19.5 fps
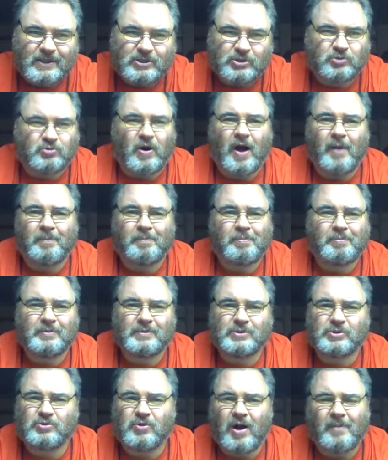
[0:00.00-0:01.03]
Trump,
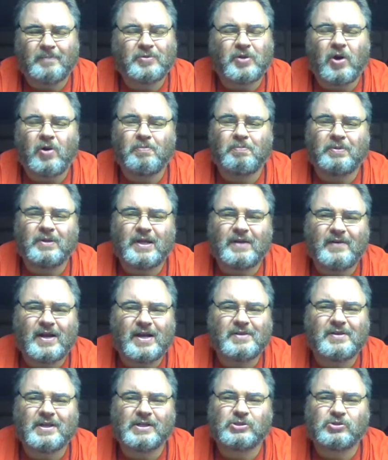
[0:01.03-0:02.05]
don't believe
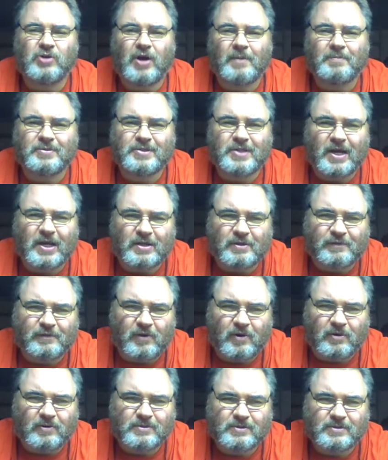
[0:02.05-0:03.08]
anything Trump says,
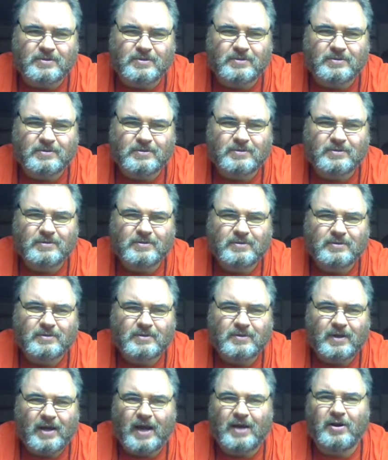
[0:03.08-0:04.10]
folks.
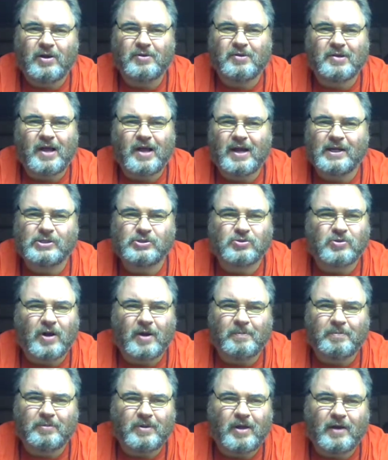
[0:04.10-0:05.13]
I know there's a lot of
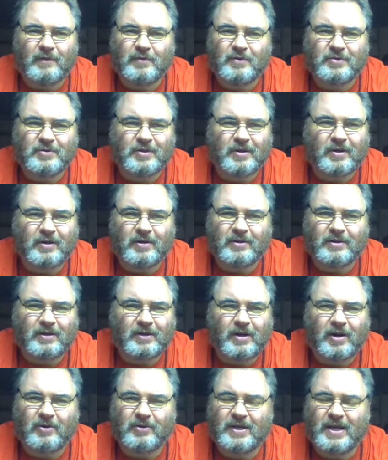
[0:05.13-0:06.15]
Trump lovers here. You
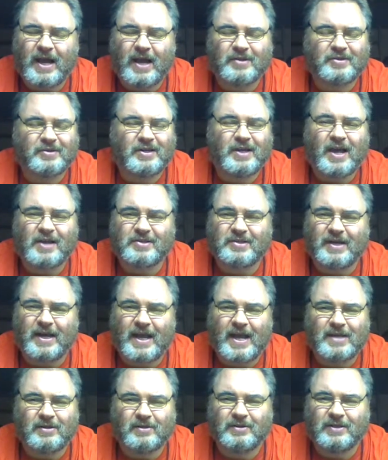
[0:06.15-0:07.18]
know, he hasn't
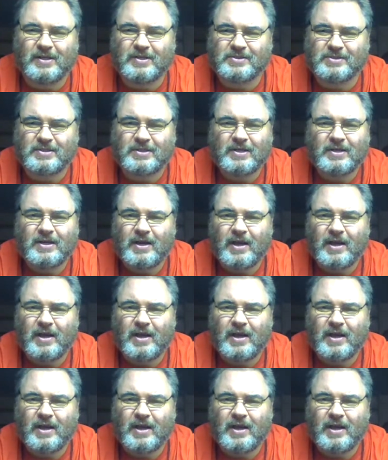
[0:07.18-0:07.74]
handled this